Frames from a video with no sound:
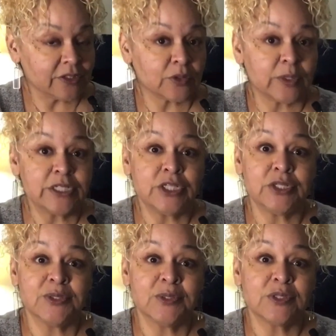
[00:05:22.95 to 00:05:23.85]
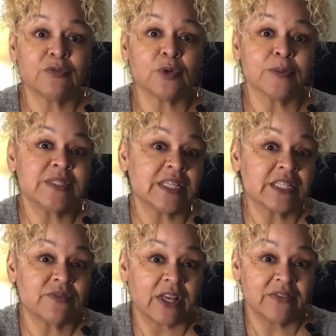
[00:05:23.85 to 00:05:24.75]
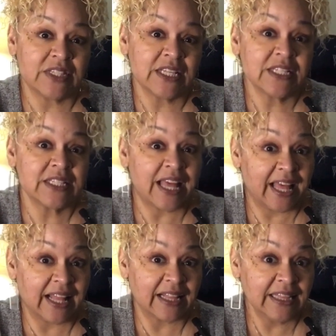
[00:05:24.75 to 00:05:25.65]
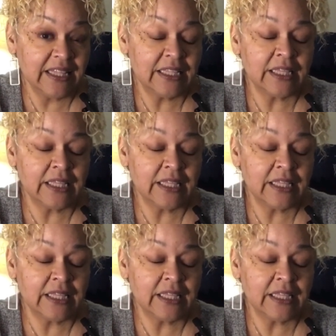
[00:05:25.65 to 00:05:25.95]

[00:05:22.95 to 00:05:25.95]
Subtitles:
you're going to use Form 656L.